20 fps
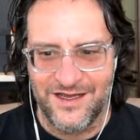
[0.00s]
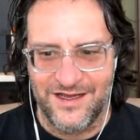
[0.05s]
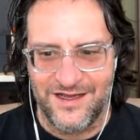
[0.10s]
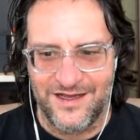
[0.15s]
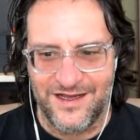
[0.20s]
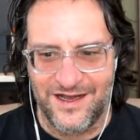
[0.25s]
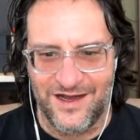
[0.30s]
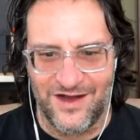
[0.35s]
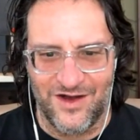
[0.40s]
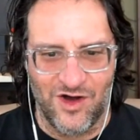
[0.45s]

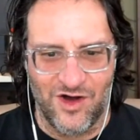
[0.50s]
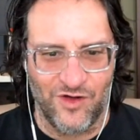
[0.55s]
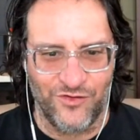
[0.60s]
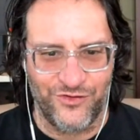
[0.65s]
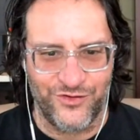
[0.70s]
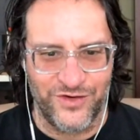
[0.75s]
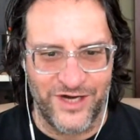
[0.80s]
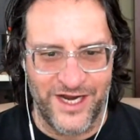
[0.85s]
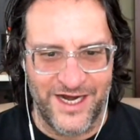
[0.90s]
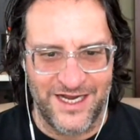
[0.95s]

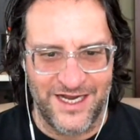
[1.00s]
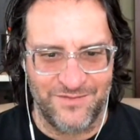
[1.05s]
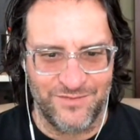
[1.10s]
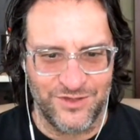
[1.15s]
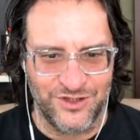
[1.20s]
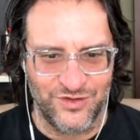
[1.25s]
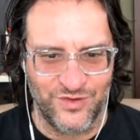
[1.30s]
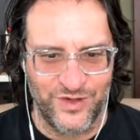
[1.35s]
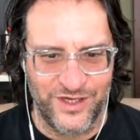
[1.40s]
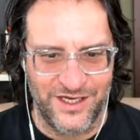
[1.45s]
alternating
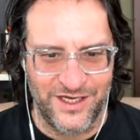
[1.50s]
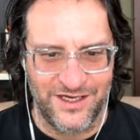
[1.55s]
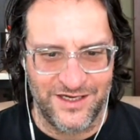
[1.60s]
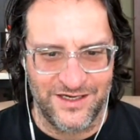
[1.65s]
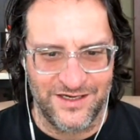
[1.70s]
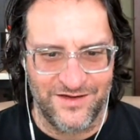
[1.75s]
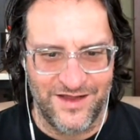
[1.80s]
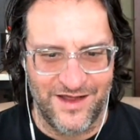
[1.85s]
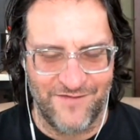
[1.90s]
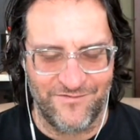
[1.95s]

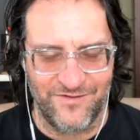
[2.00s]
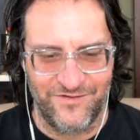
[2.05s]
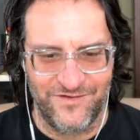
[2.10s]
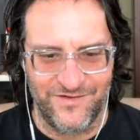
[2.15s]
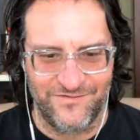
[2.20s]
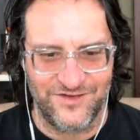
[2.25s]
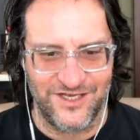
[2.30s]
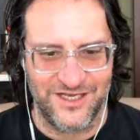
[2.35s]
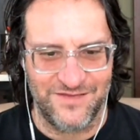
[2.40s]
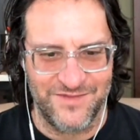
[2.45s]
between every
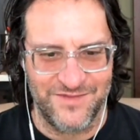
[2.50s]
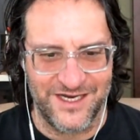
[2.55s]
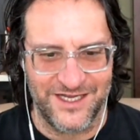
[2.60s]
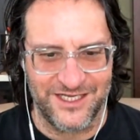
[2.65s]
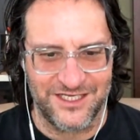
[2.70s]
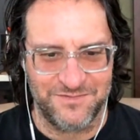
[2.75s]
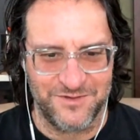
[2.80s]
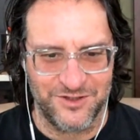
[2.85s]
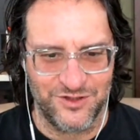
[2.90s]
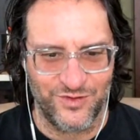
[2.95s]
15
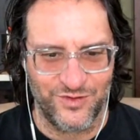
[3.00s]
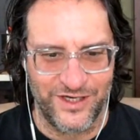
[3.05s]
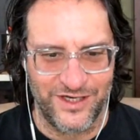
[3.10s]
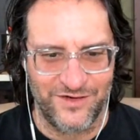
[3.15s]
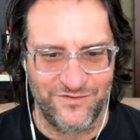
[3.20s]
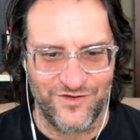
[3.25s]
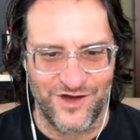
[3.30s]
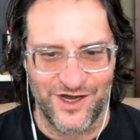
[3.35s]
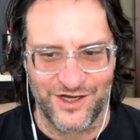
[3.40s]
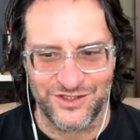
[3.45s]
minutes between
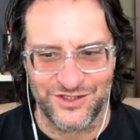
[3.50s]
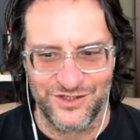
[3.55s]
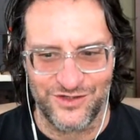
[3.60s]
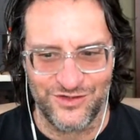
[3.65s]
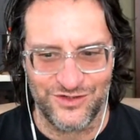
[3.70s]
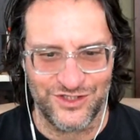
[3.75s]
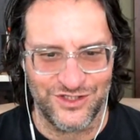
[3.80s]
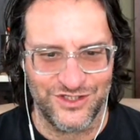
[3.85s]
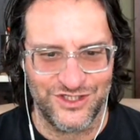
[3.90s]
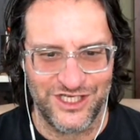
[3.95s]
Fox
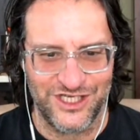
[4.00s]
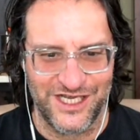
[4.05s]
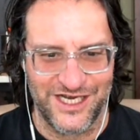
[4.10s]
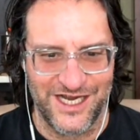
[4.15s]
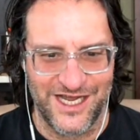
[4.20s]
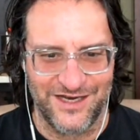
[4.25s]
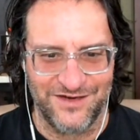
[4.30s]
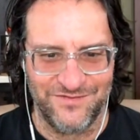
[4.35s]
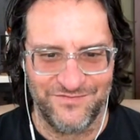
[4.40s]
News and CNN.